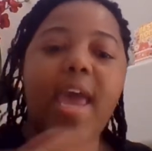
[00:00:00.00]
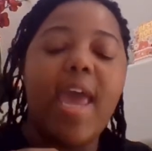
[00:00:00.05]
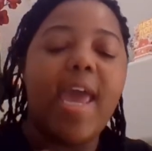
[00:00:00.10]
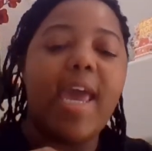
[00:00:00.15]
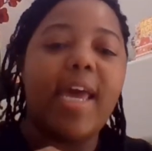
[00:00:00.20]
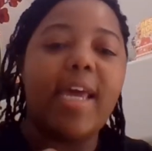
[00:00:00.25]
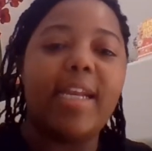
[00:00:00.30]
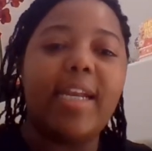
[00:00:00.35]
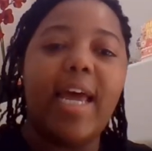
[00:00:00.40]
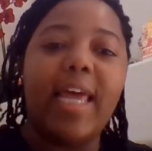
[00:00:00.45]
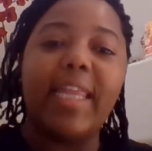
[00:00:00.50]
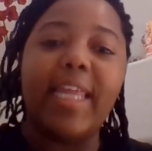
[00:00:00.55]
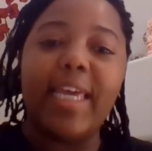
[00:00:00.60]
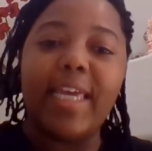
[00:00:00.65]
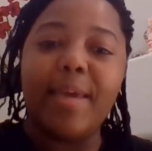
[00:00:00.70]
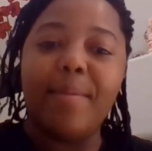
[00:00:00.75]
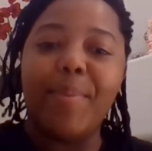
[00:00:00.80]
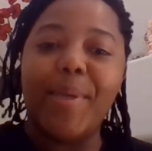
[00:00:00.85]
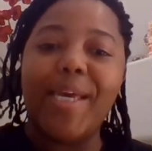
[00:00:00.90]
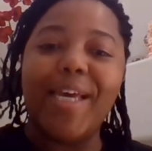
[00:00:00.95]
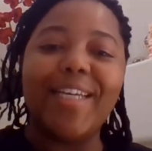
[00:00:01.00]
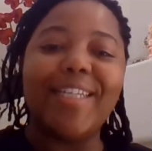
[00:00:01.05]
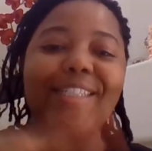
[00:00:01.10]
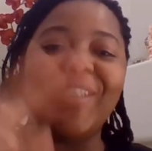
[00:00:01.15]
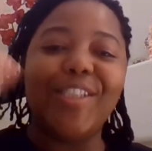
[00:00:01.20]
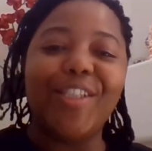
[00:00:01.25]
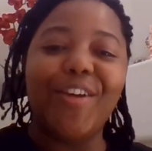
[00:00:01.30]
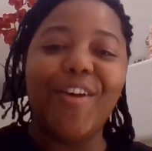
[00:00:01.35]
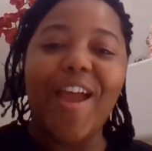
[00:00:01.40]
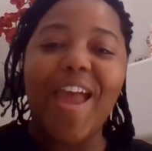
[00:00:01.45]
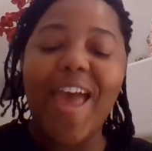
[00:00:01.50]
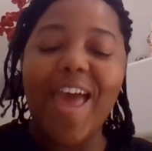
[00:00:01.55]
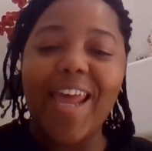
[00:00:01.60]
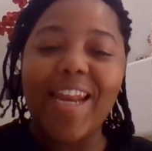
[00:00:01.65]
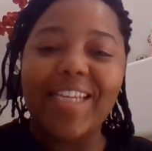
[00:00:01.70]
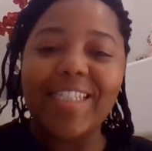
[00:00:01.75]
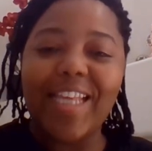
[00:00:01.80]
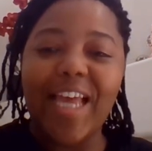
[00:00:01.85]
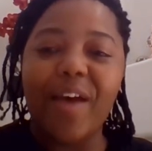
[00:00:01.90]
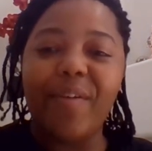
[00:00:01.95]
and I like it because your
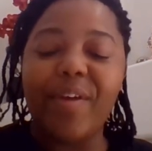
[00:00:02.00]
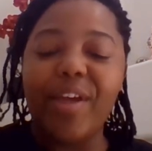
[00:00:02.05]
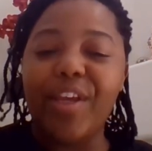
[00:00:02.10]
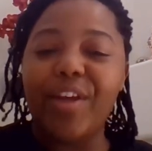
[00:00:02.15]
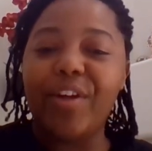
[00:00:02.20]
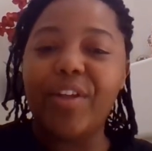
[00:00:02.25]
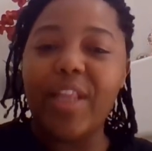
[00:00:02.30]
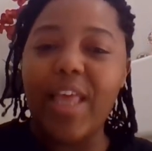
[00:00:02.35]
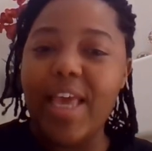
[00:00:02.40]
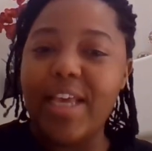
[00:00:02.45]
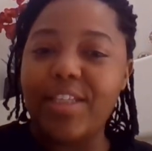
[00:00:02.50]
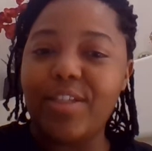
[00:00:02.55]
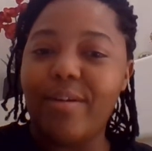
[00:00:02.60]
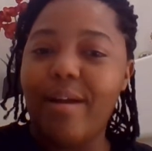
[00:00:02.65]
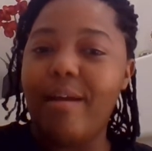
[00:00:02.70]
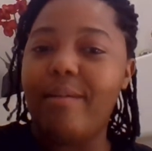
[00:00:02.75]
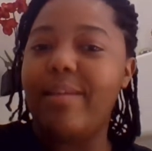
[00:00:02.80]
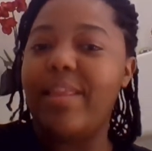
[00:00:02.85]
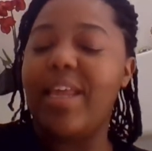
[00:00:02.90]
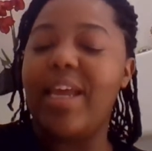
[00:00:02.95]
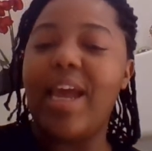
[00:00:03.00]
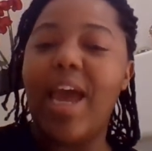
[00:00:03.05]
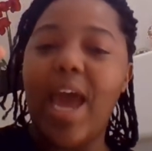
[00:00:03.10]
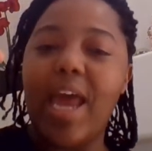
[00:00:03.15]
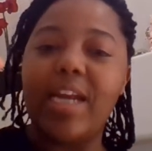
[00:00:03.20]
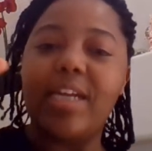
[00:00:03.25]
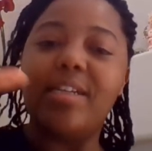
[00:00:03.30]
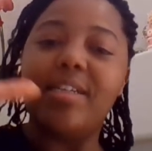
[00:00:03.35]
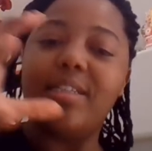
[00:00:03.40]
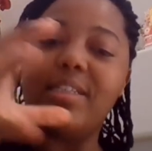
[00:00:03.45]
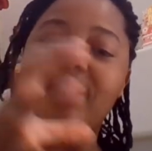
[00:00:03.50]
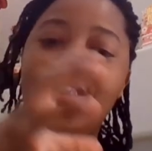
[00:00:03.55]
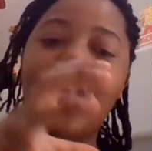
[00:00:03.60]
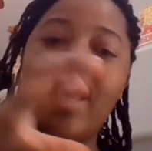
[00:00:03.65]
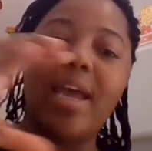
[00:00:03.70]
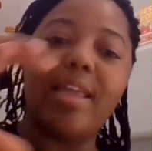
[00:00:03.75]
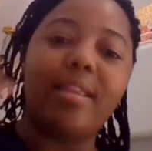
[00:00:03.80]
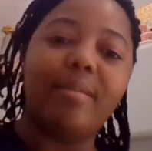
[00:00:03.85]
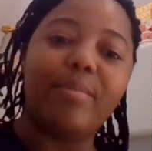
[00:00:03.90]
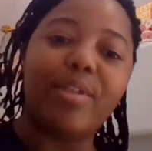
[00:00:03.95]
head is out and your legs are out, and they kind of just
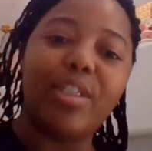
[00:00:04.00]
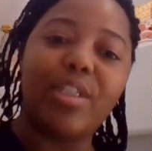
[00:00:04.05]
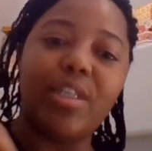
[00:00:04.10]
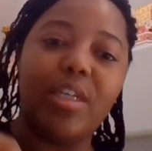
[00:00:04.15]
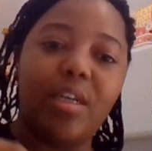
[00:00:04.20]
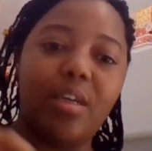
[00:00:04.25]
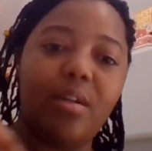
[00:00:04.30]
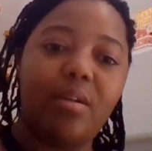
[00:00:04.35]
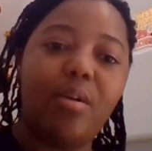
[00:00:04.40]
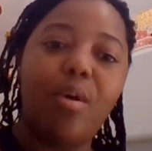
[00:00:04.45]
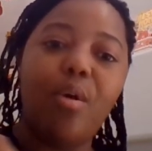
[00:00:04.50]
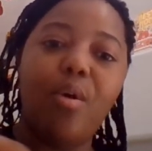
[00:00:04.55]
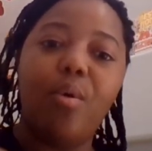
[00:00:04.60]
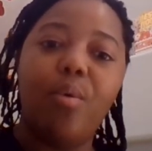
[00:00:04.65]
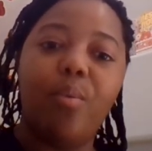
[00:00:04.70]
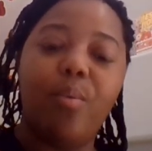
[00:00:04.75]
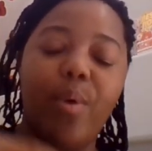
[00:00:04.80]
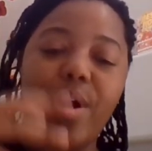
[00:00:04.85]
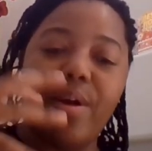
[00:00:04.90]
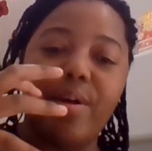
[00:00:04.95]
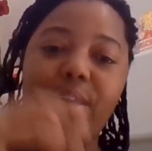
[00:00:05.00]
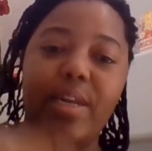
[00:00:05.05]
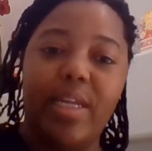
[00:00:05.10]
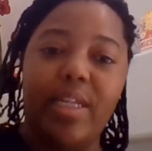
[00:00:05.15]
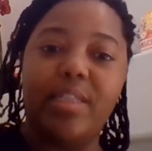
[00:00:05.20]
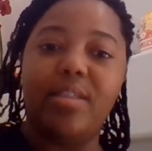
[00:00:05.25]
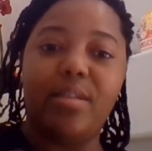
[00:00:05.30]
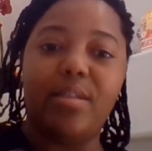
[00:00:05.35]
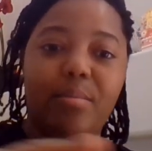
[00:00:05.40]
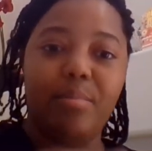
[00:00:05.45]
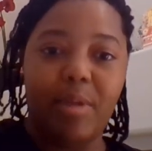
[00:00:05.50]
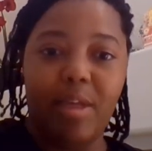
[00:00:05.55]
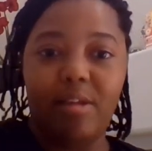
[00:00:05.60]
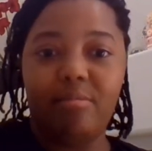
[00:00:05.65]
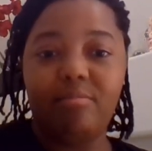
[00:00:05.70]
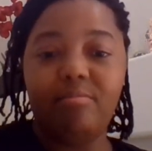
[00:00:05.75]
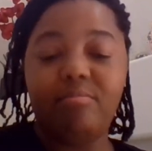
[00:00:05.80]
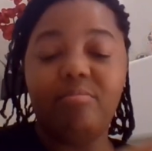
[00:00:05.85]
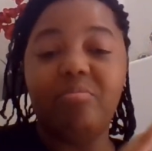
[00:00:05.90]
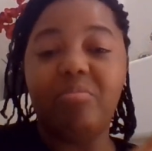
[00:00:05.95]
slide the machine where it needs to be,
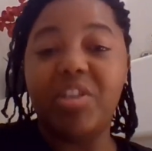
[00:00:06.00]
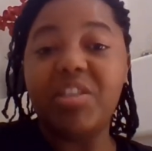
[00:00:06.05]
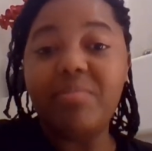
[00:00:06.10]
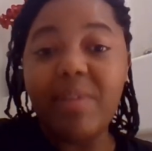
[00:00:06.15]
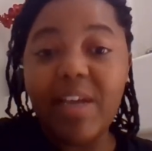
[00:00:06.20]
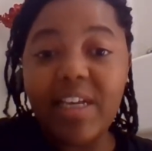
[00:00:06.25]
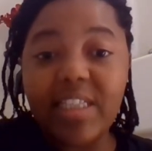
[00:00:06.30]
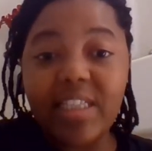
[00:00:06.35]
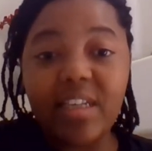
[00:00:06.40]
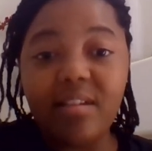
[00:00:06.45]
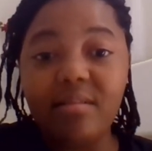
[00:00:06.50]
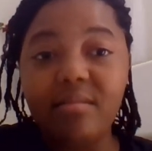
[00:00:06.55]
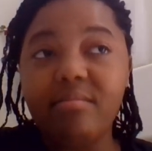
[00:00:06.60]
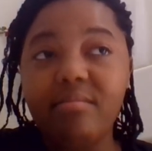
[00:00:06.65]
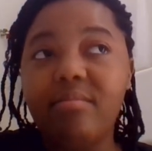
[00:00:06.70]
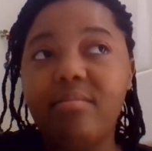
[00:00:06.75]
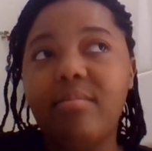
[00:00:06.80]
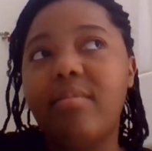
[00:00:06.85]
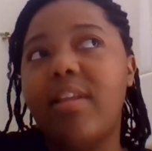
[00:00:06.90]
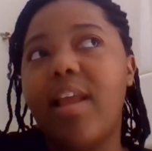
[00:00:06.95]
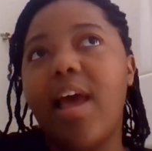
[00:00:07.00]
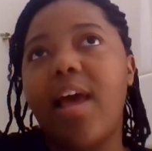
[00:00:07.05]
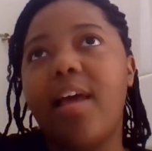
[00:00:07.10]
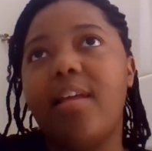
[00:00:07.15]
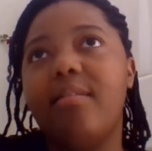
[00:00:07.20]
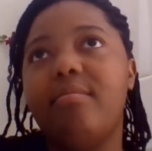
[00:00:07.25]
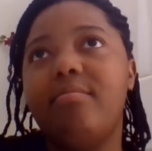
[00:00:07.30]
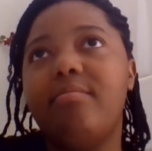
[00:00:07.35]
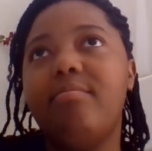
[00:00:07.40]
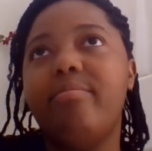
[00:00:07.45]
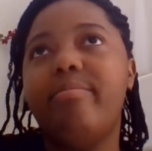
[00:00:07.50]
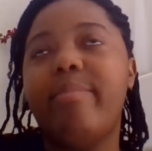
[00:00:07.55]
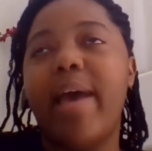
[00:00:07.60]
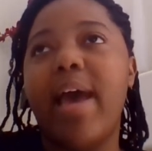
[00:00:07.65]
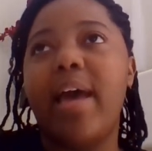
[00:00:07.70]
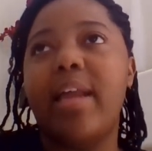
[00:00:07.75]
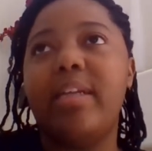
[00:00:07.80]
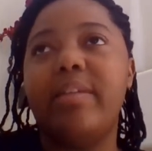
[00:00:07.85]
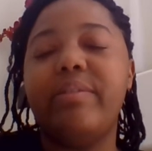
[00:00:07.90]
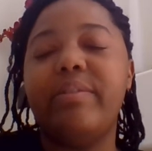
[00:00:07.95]
which makes it not
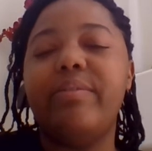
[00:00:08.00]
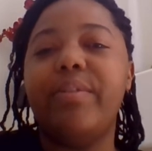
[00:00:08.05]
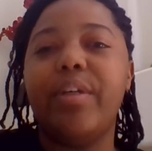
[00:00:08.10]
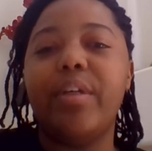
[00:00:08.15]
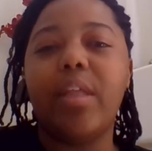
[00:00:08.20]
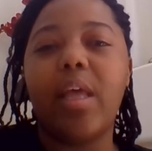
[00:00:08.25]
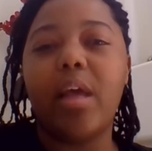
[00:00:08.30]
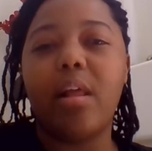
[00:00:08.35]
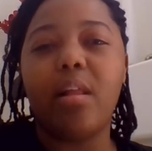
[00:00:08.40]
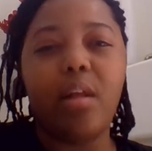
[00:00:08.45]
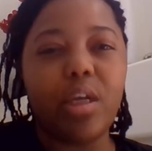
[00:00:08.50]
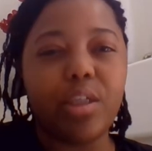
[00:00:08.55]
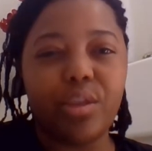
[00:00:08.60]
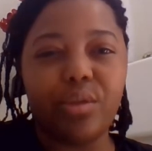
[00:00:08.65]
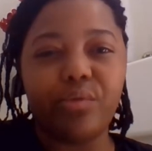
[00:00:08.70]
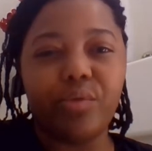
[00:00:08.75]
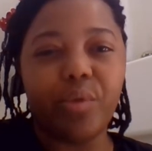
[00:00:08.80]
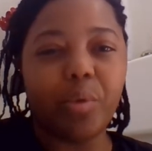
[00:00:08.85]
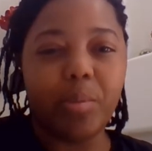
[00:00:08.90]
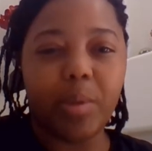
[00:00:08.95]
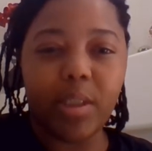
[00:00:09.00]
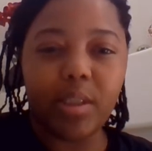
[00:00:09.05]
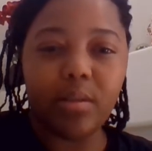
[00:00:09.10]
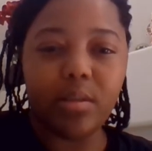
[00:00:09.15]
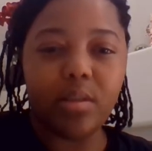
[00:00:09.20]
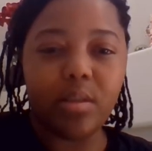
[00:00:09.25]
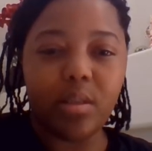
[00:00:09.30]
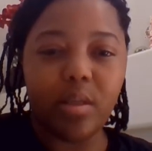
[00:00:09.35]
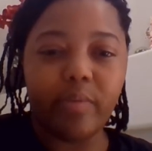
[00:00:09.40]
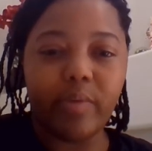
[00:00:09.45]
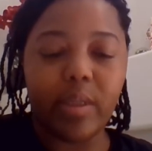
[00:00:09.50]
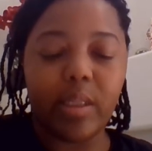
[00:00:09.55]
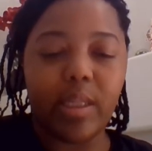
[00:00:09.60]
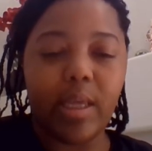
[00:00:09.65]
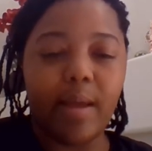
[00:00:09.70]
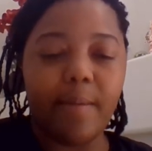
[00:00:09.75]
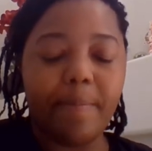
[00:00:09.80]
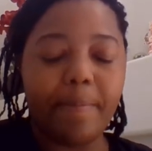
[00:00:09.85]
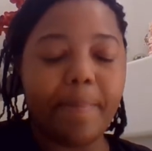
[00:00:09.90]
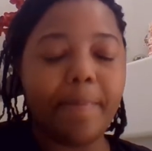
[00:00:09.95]
bad if you're like claustrophobic and stuff like
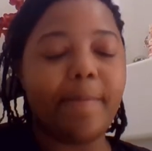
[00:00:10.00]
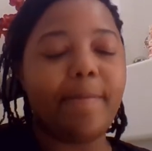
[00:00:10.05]
that.